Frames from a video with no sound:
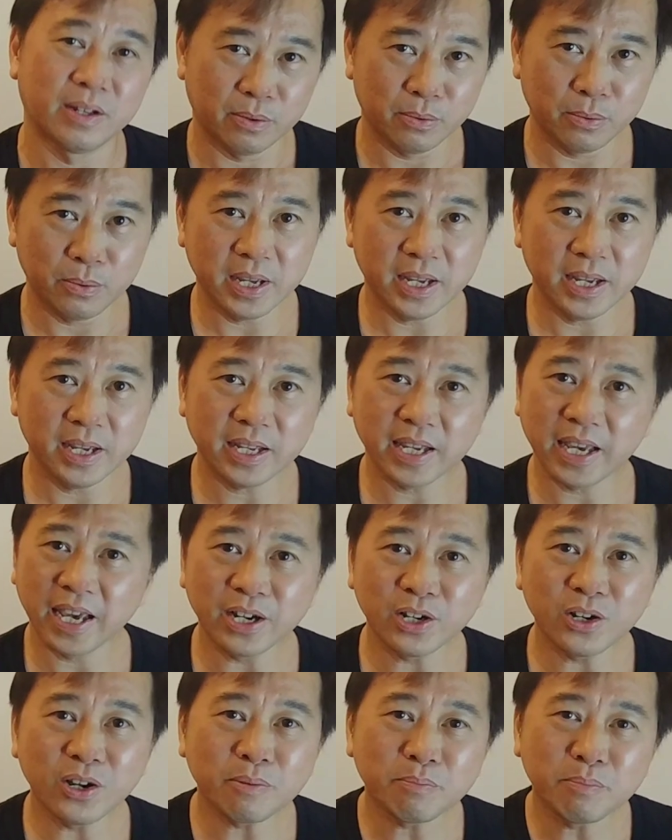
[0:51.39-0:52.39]
We
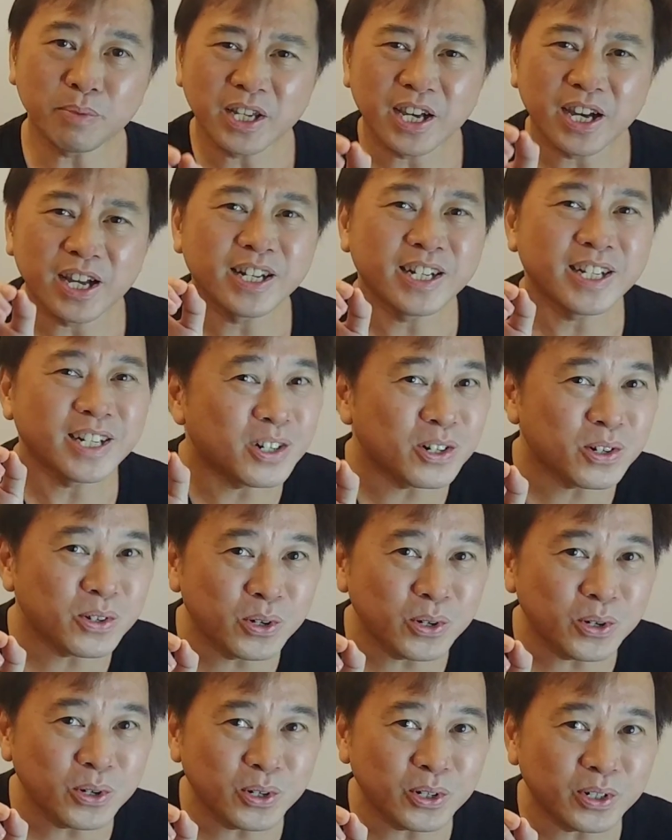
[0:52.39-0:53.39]
cannot be a little
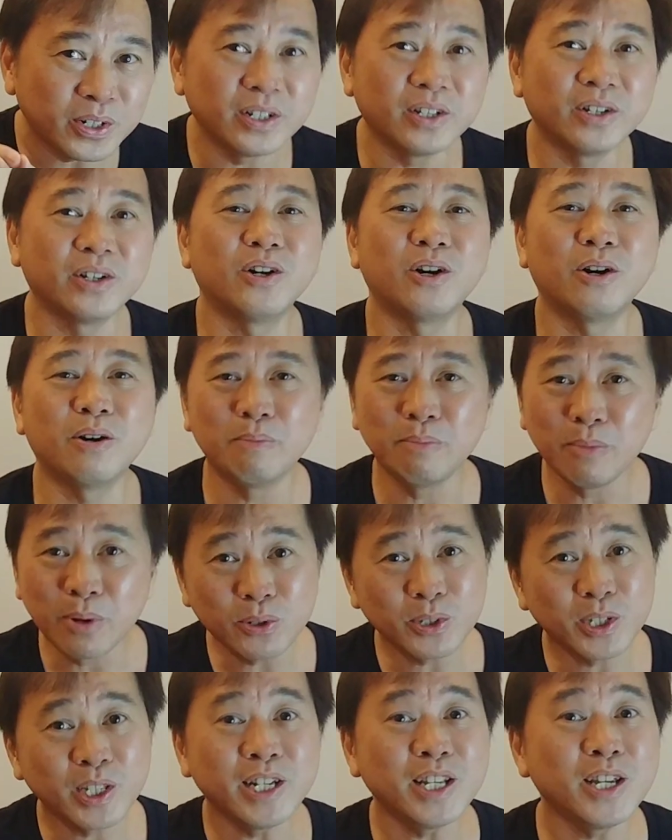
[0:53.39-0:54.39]
good or
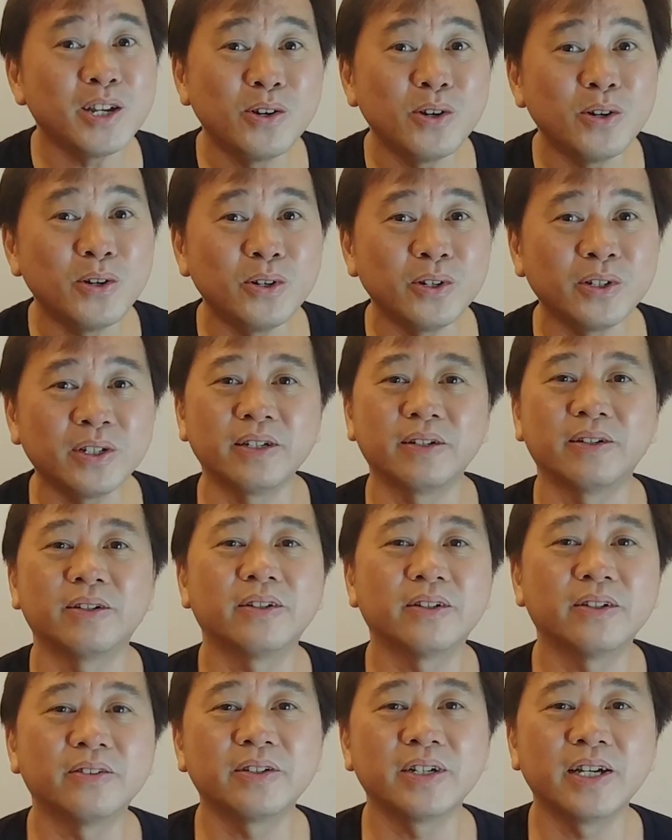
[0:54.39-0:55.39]
mostly good,
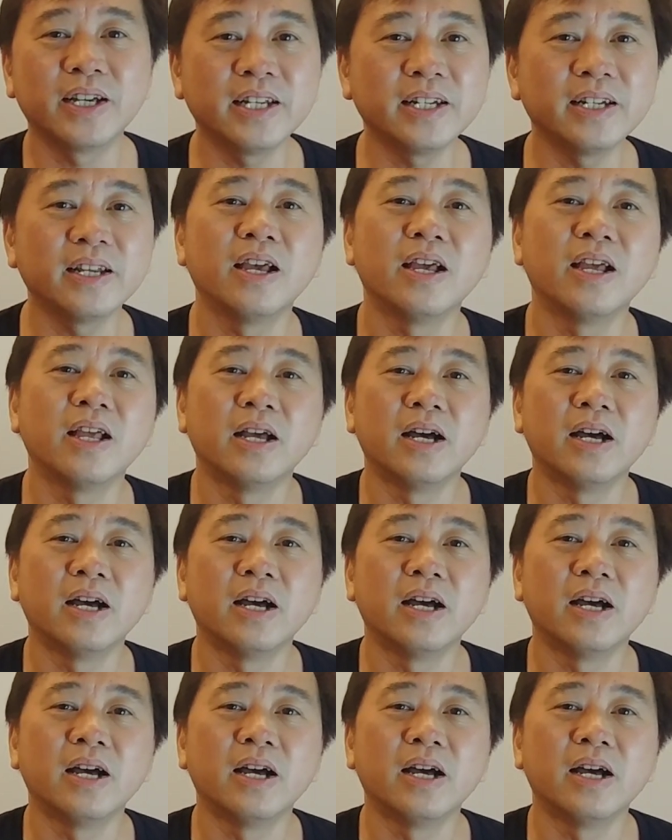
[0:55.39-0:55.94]
right?